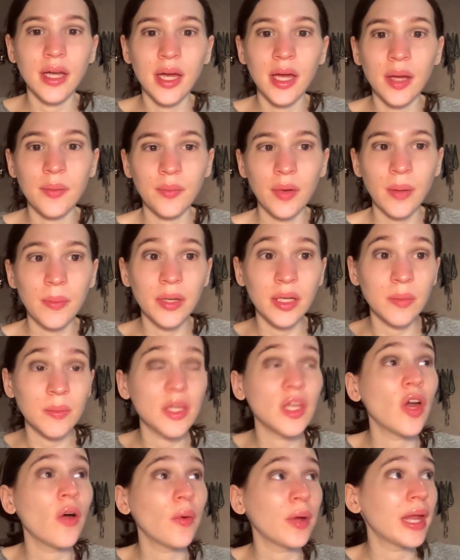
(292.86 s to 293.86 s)
I'm probably going to
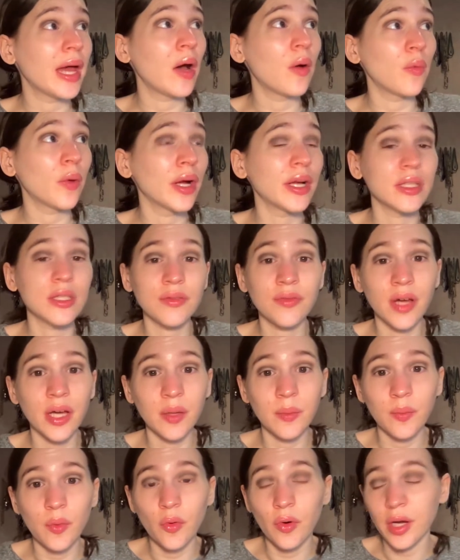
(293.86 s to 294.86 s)
be going out where it's
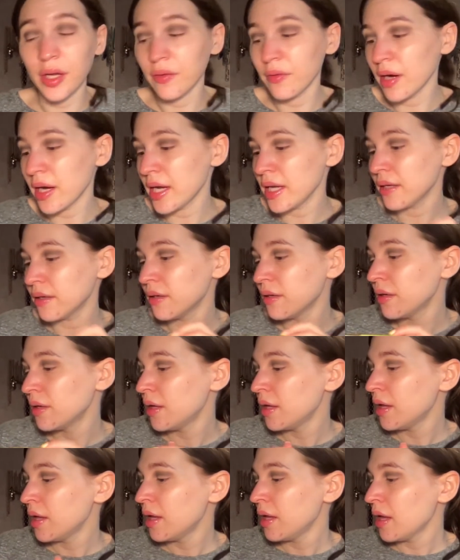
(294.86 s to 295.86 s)
fucking pouring rain.
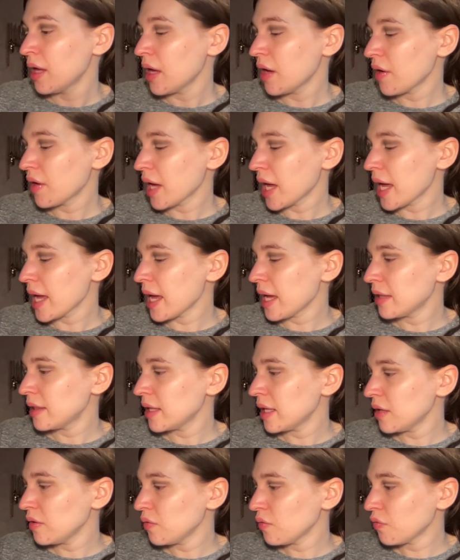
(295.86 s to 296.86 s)
Okay, and
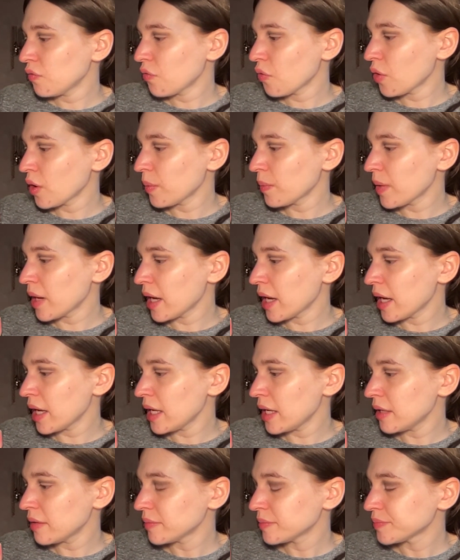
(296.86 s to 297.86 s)
then for
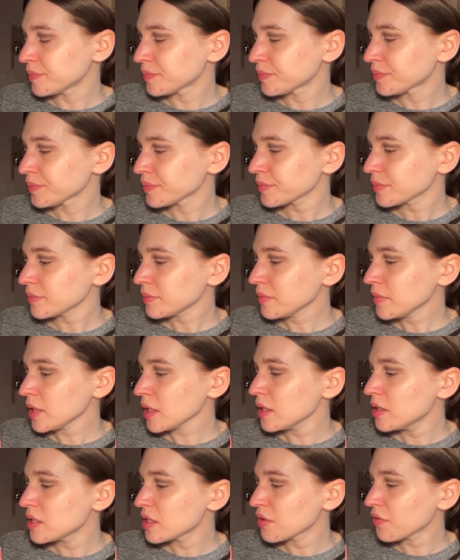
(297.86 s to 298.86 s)
my
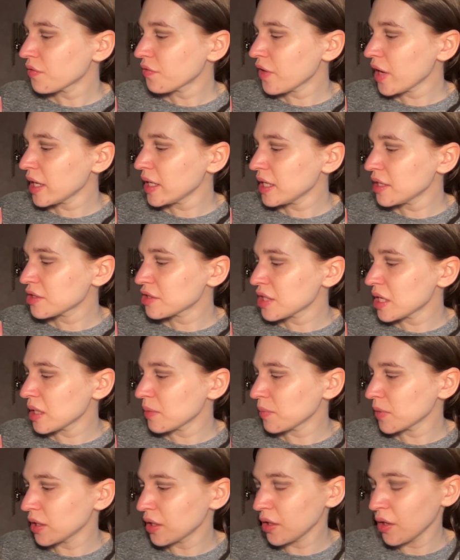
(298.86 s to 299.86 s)
defining shade, I'm
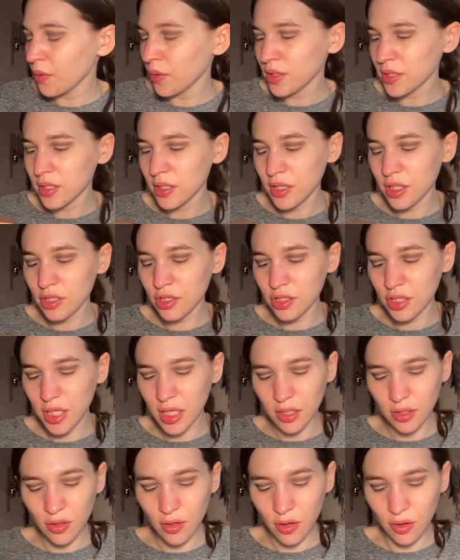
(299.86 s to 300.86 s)
going to go into this
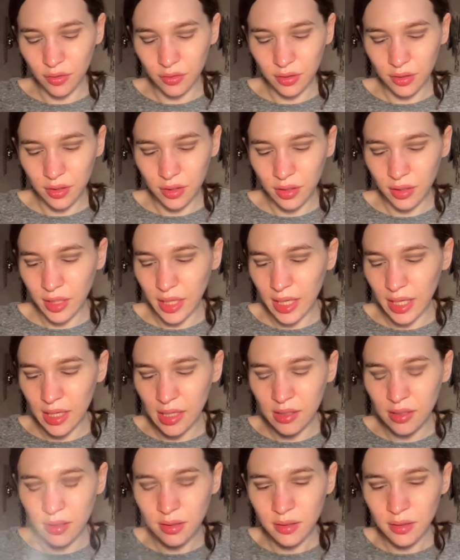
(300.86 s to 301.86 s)
shade called
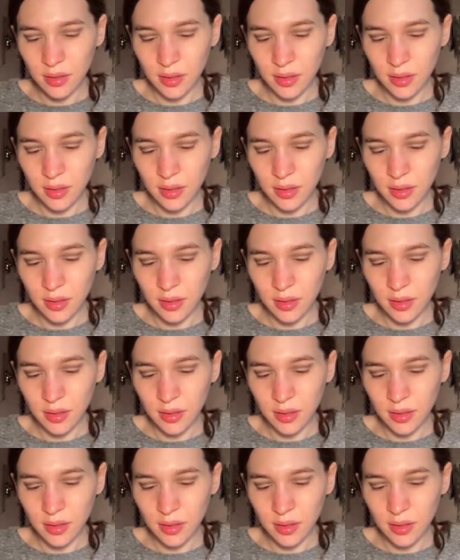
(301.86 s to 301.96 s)
Clan.